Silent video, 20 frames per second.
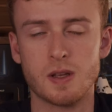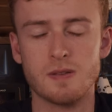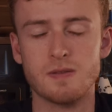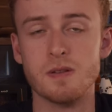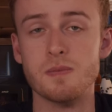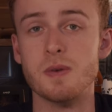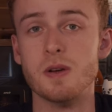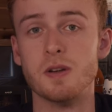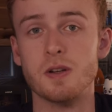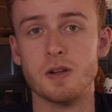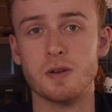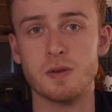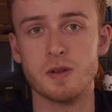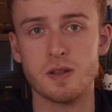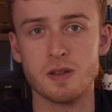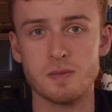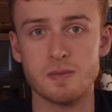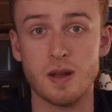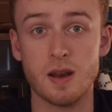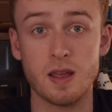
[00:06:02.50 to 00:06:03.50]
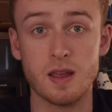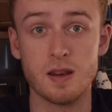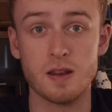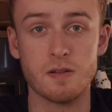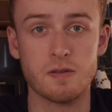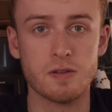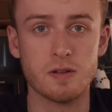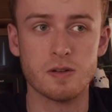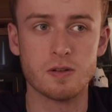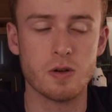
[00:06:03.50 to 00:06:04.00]
familiar with many
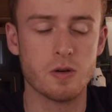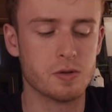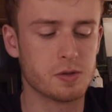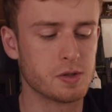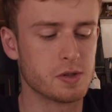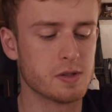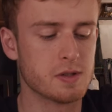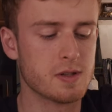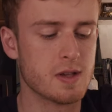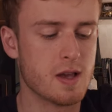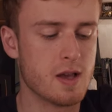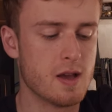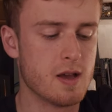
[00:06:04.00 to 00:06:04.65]
different cultures,